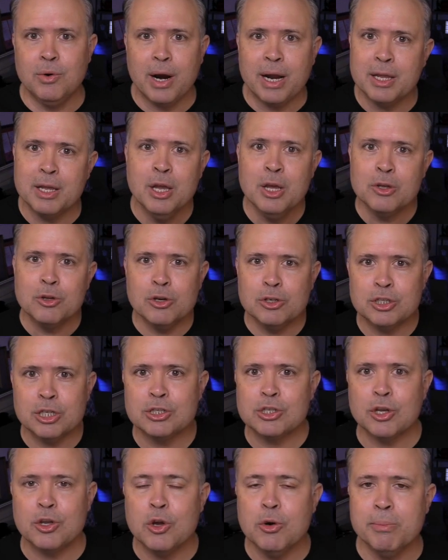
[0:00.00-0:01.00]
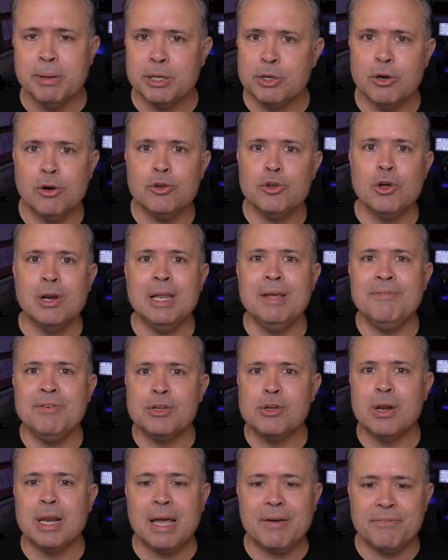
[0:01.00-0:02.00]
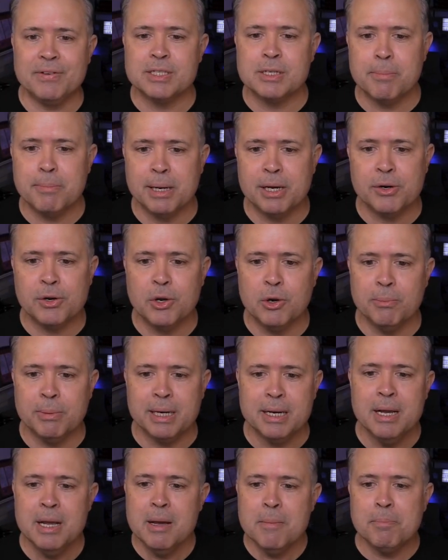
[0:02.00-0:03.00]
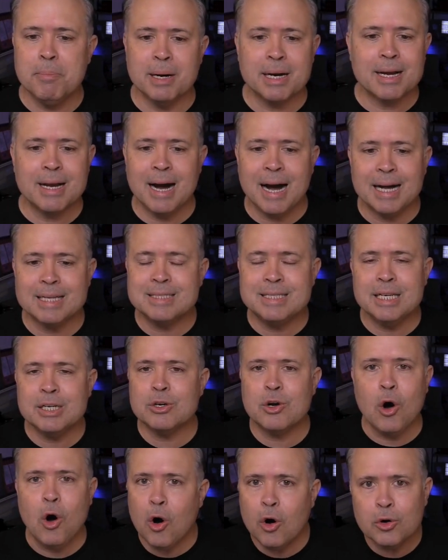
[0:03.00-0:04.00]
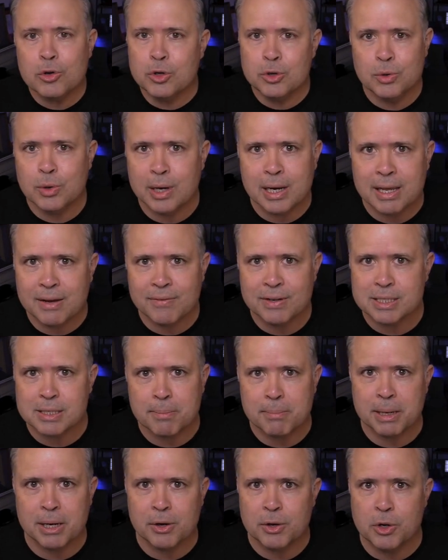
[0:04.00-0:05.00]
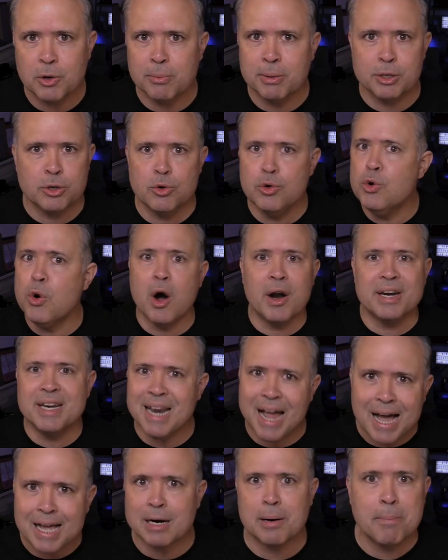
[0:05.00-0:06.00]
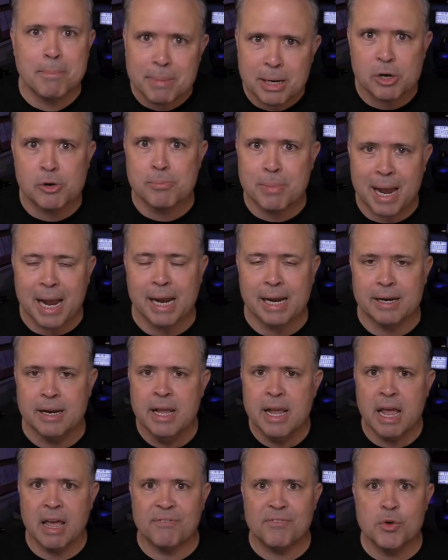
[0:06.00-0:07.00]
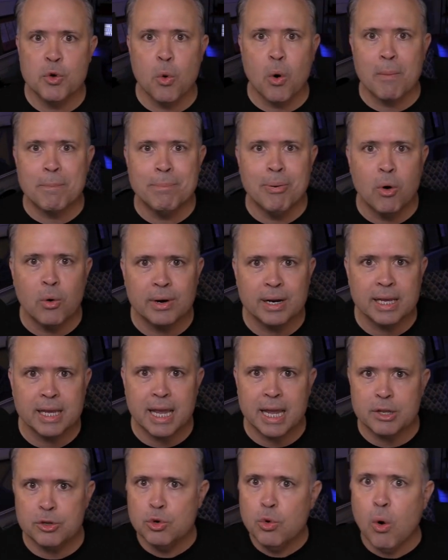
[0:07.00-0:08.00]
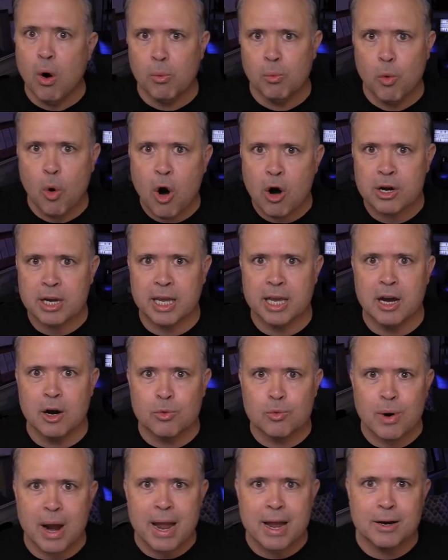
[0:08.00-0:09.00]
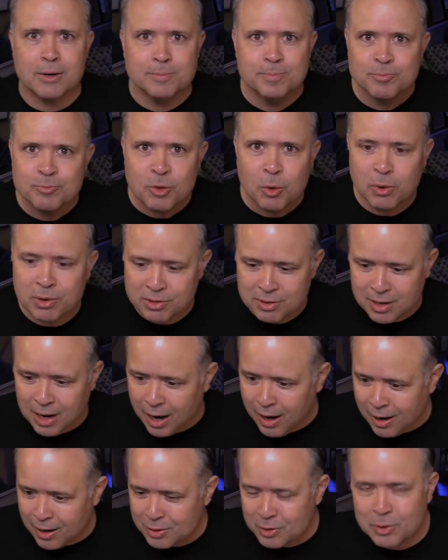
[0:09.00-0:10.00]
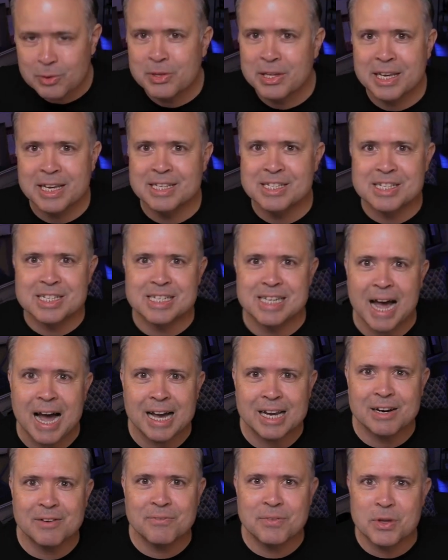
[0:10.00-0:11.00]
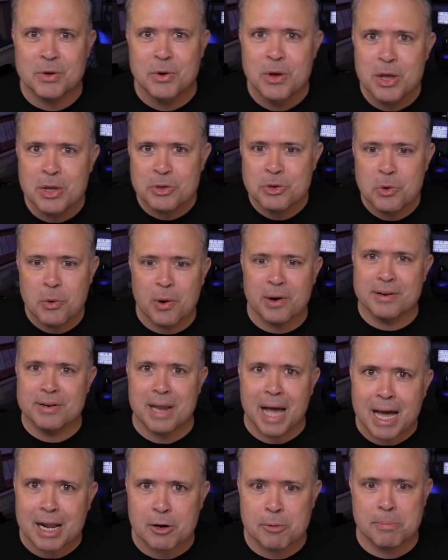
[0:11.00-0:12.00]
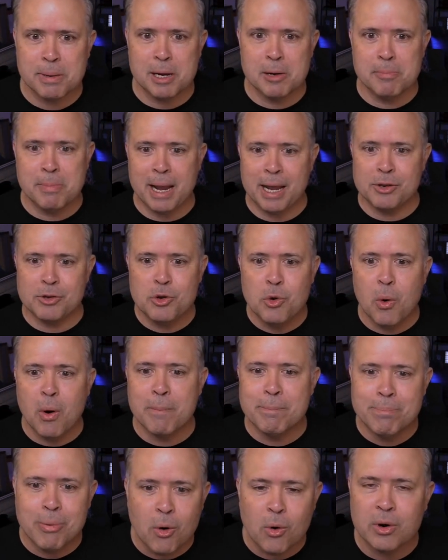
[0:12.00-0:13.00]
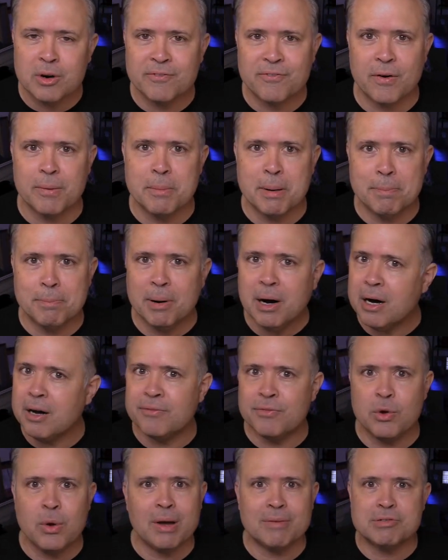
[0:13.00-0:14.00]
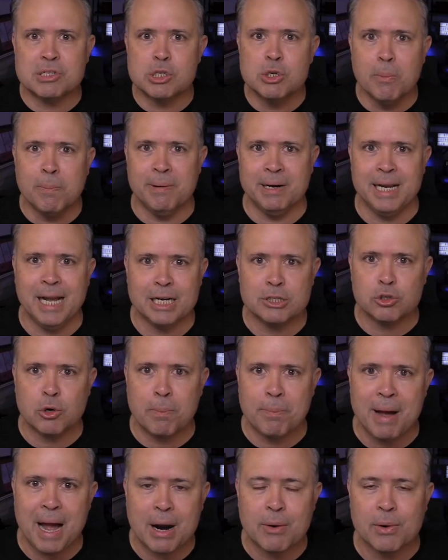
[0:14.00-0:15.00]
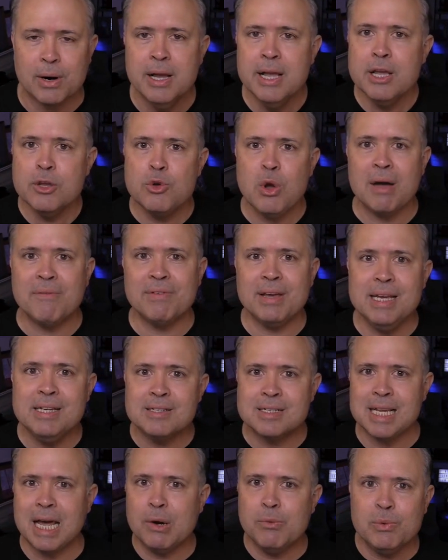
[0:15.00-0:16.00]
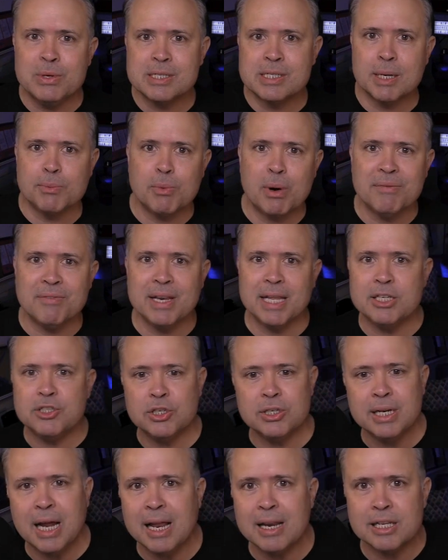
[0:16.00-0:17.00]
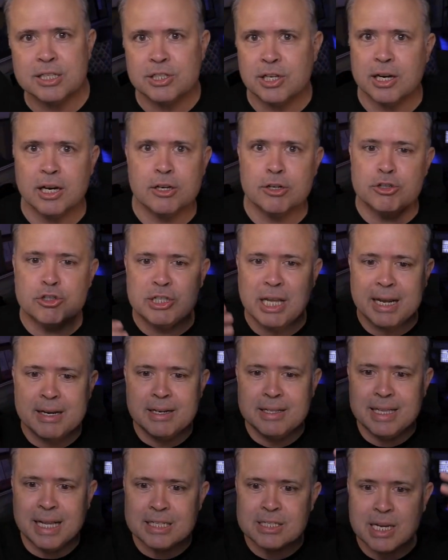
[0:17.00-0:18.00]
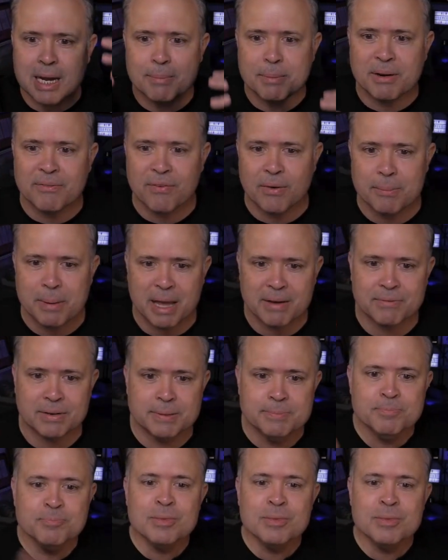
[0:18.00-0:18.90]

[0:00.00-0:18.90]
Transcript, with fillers: right? You're just a human. You're, you're living your life as a mere human. But God didn't call you to live as a mere human. You are not a mere man. If you are born again, you are walking around with God on the inside of you. You are not a mere man. You are born from above. You have supernatural power. You have insight, wisdom, revelation, knowledge, and understanding that's coming from heaven.